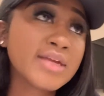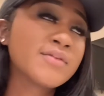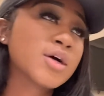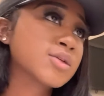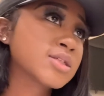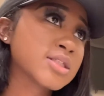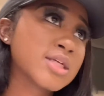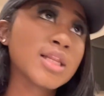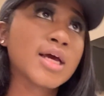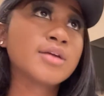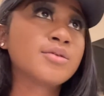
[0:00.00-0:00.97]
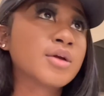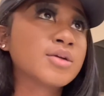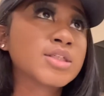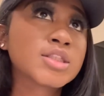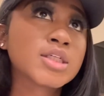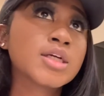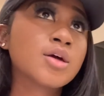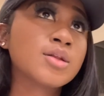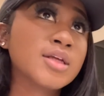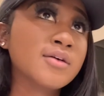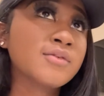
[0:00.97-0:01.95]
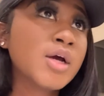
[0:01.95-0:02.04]
Even Otis said, like, you know, this shit could go
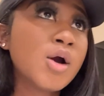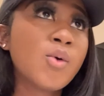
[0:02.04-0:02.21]
left.